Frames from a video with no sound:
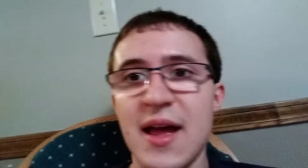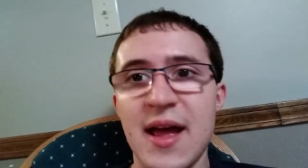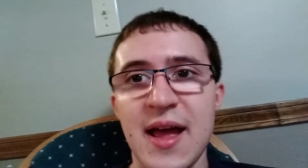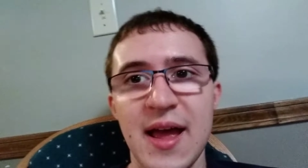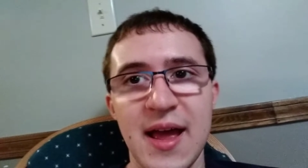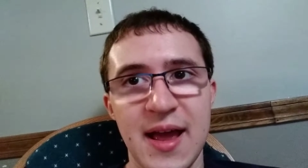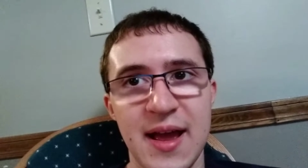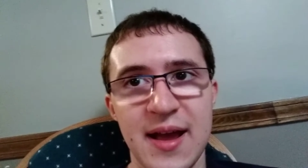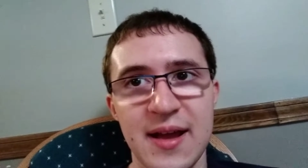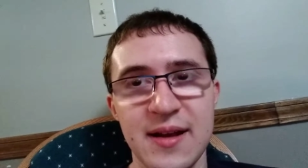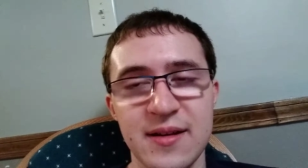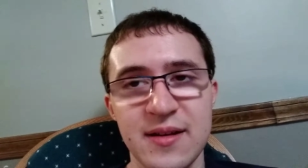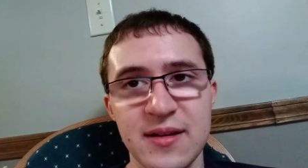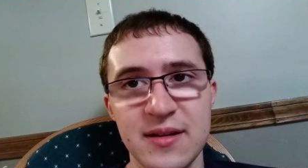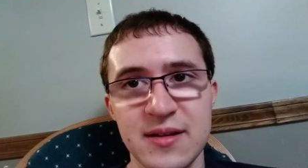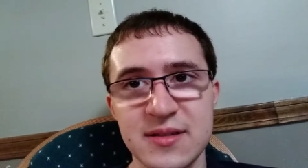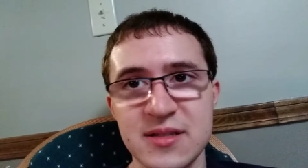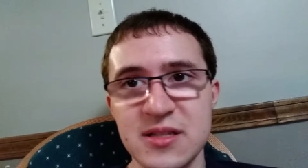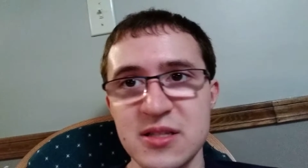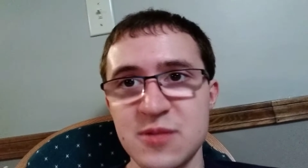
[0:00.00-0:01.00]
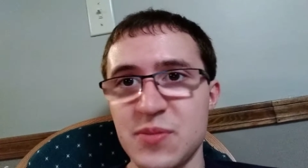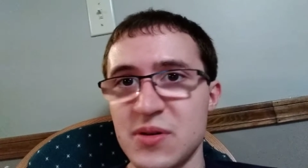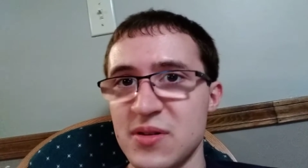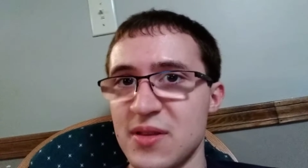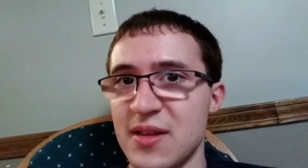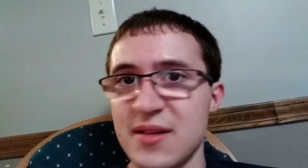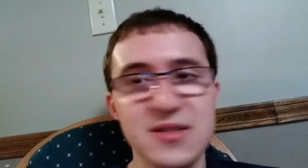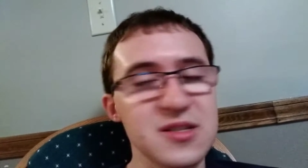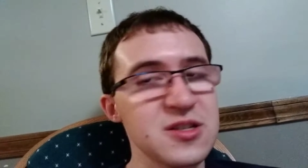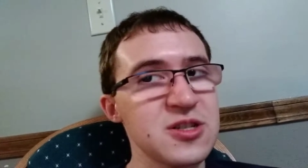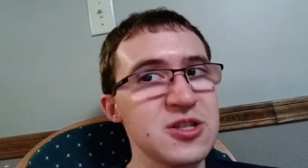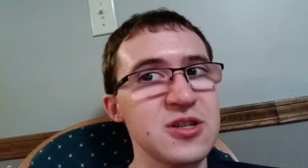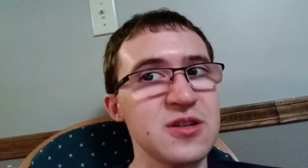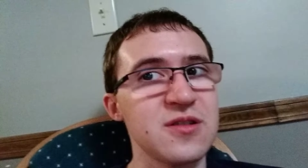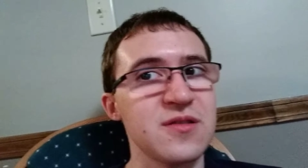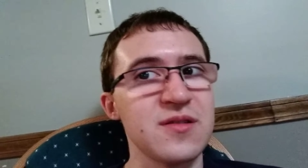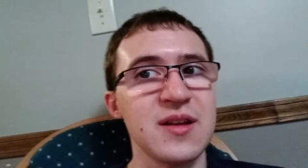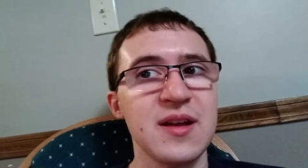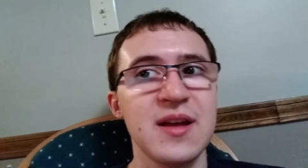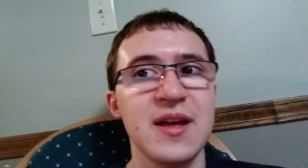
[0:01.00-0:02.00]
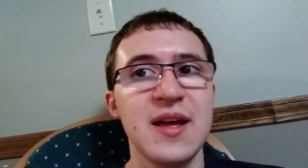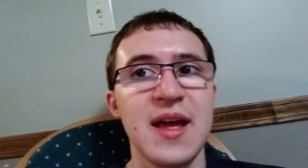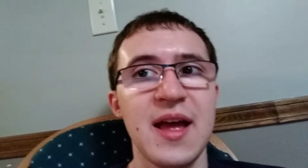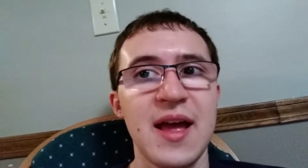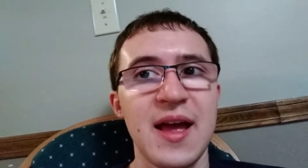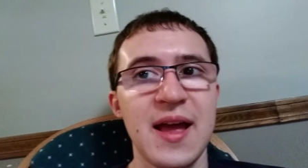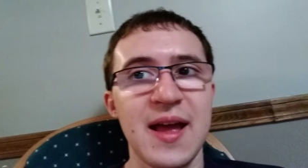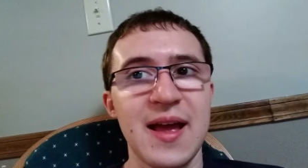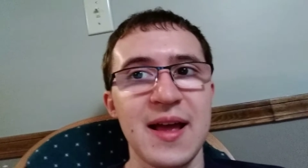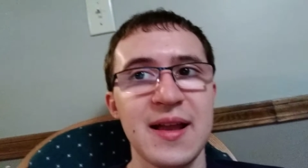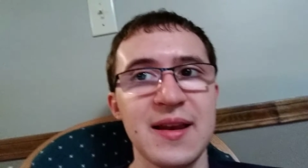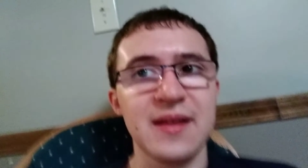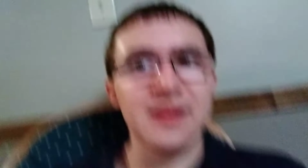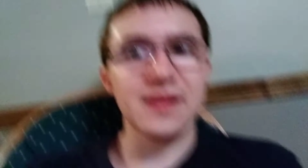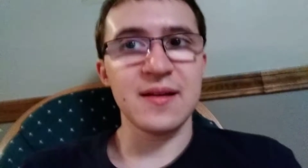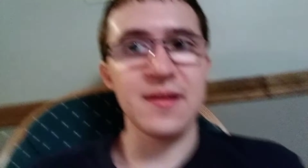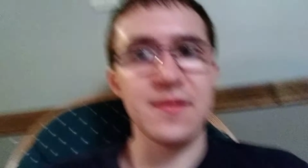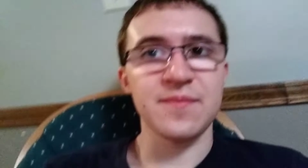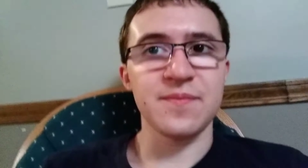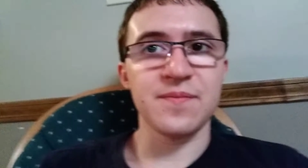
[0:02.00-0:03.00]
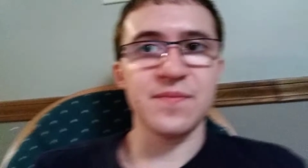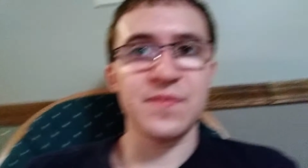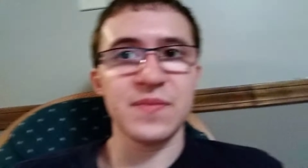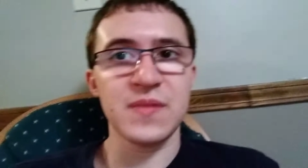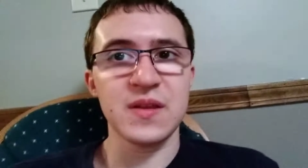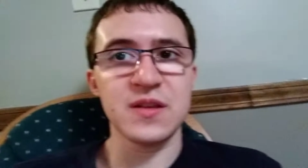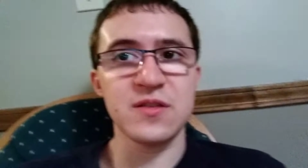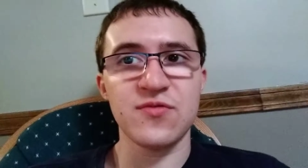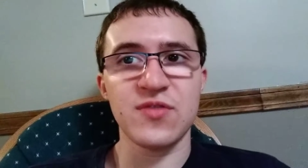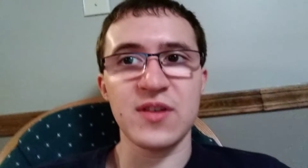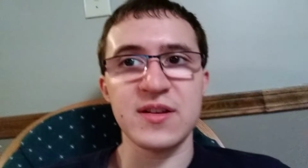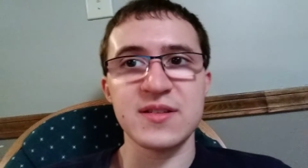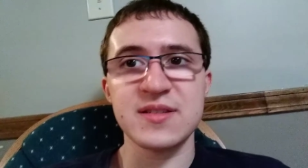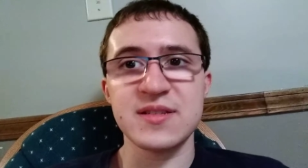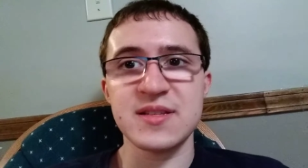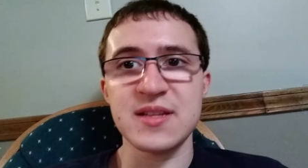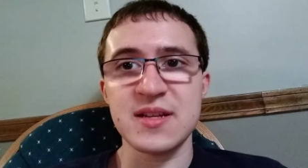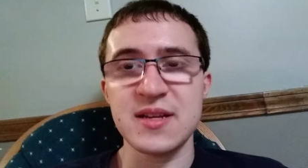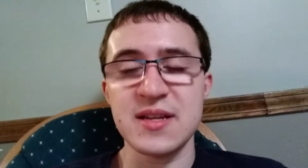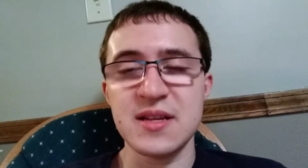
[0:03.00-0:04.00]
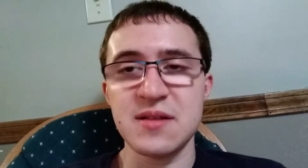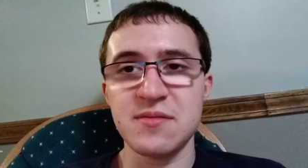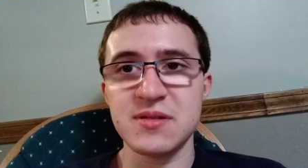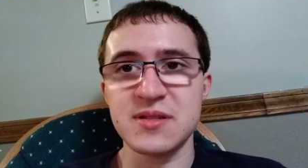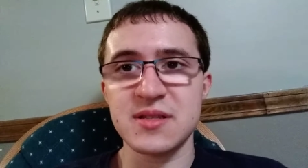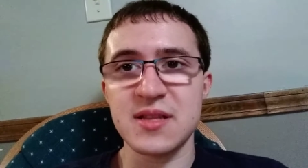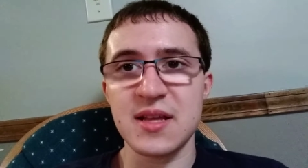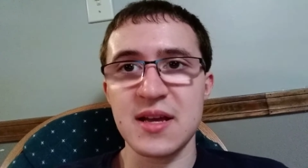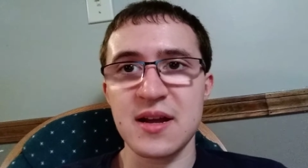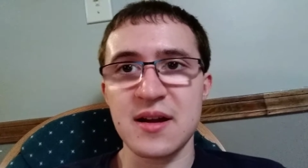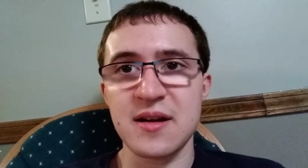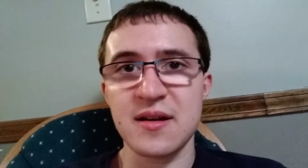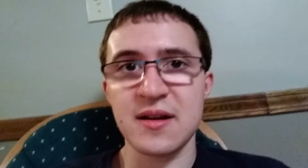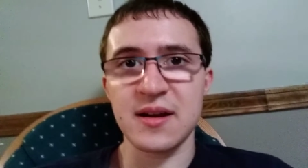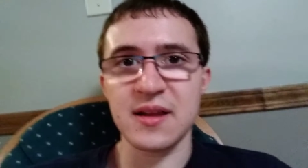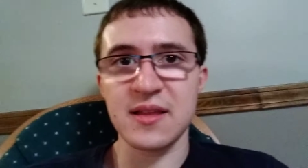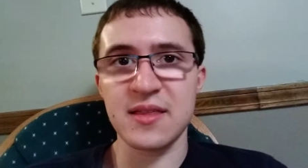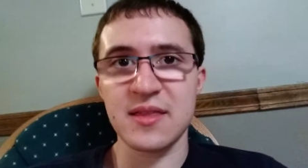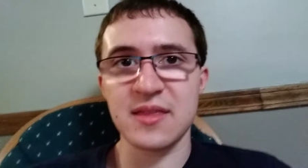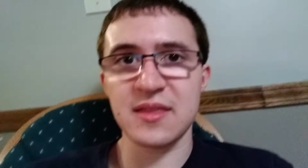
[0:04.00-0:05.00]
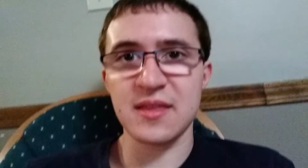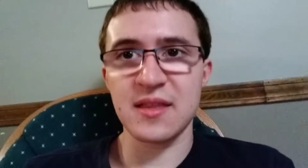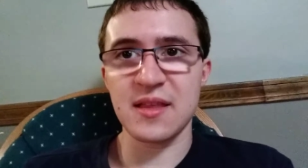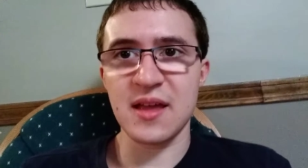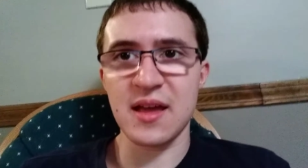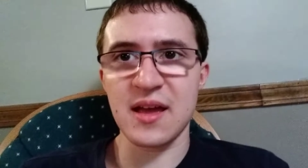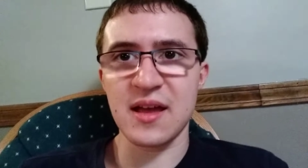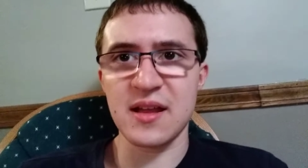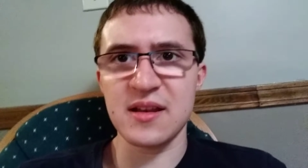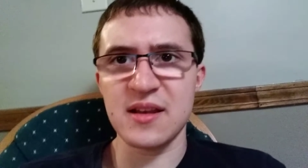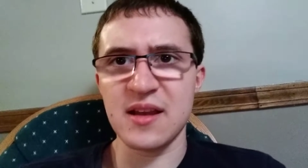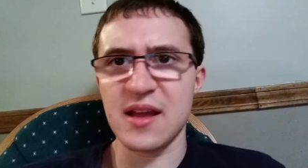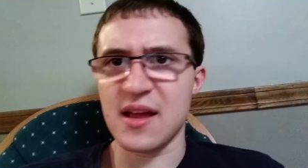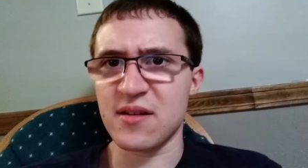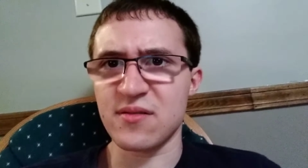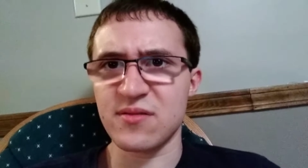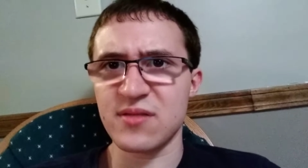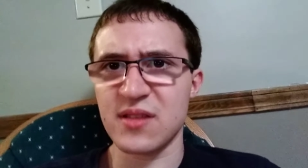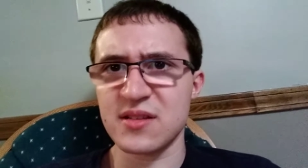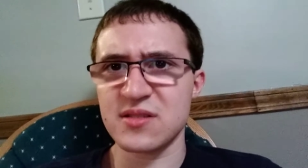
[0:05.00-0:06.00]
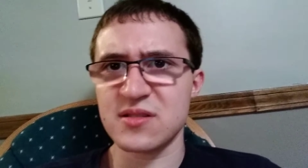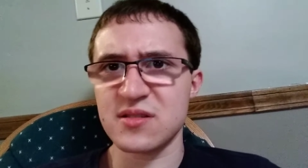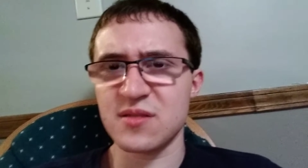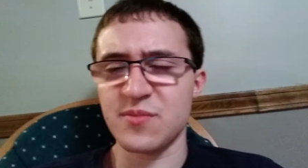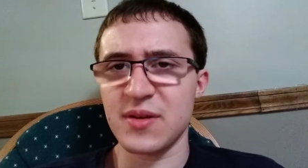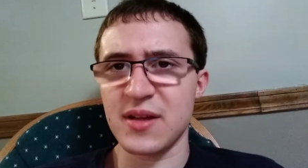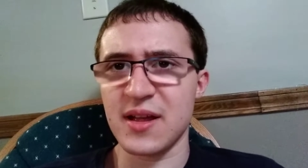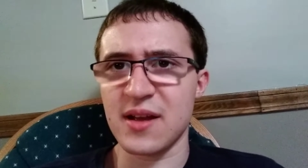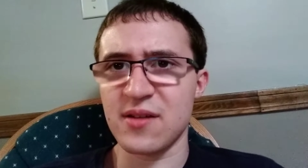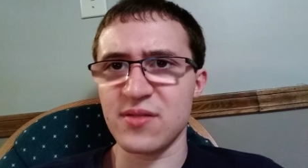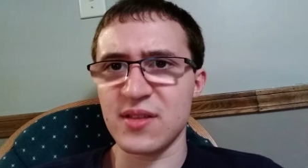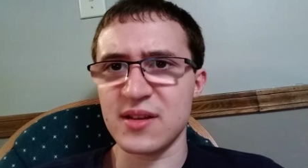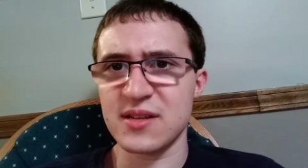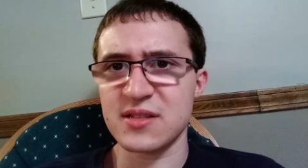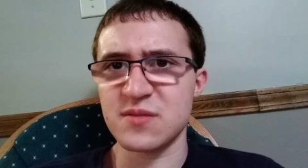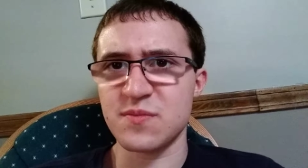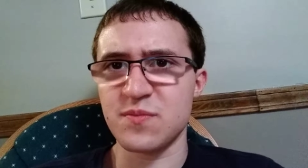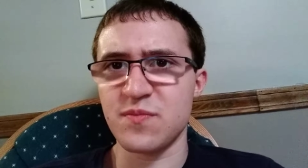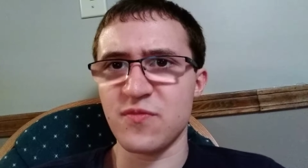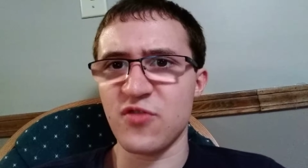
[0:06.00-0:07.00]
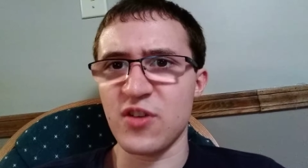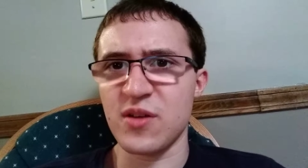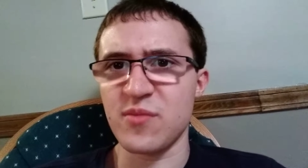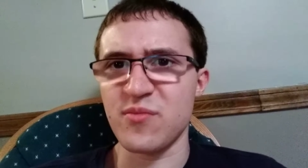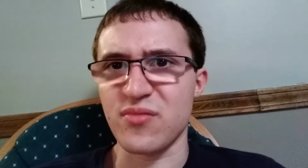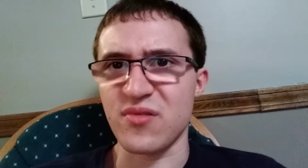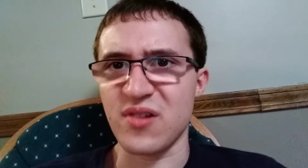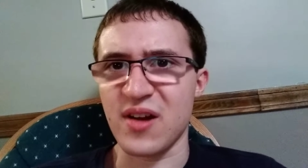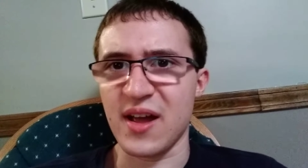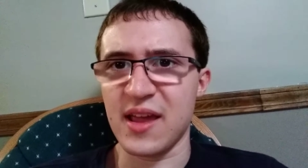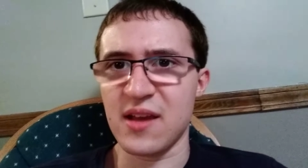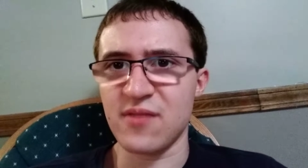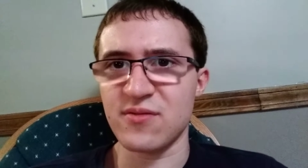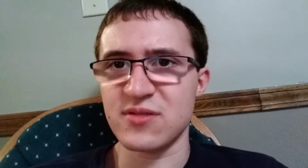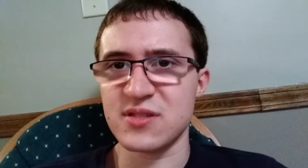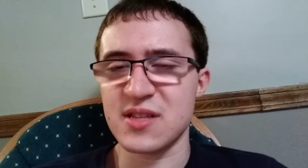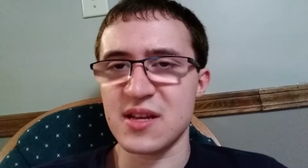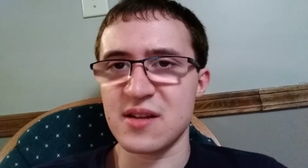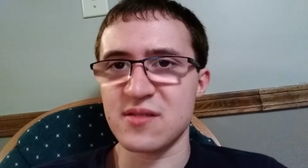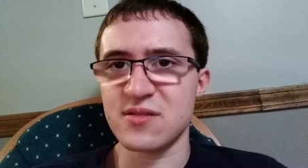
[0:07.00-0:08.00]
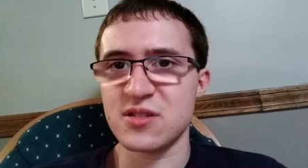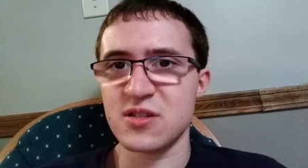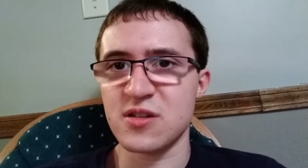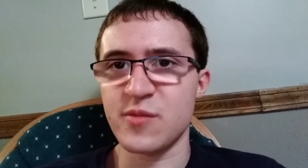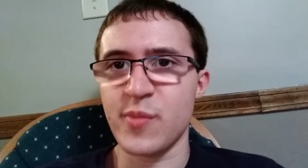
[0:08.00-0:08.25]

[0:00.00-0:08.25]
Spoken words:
and because his birthday's in June, and his friend Cindy was there, and no, I don't think so, but I don't think his friend Brian was there too.